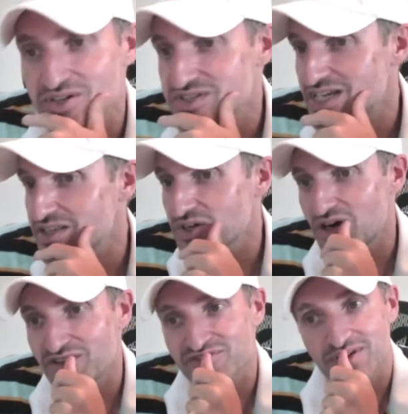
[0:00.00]
starts selling
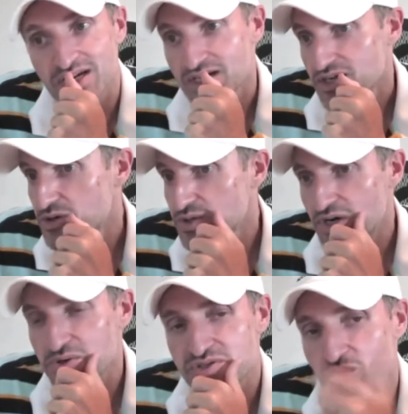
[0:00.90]
off, who
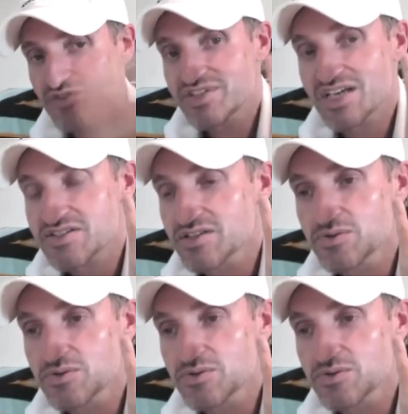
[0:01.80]
knows? What if Tesla